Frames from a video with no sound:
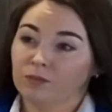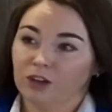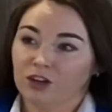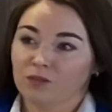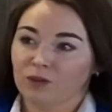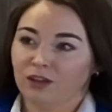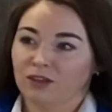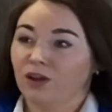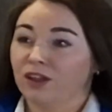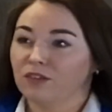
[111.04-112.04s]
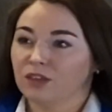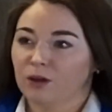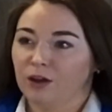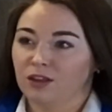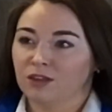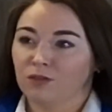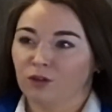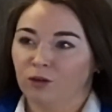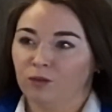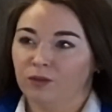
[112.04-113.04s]
Regis brings a wealth of experience
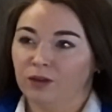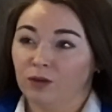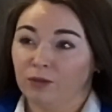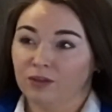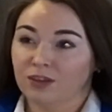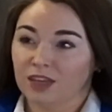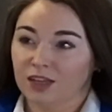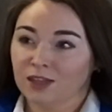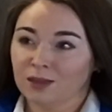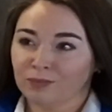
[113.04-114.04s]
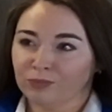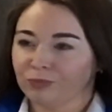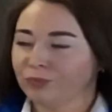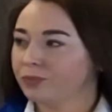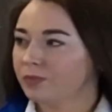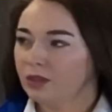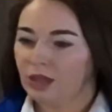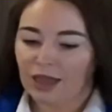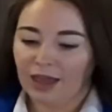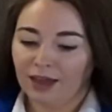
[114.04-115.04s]
from equipment sales.
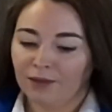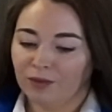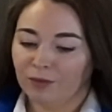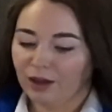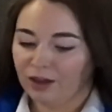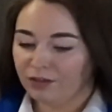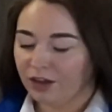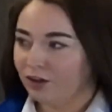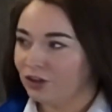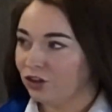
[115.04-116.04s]
Then we have Gary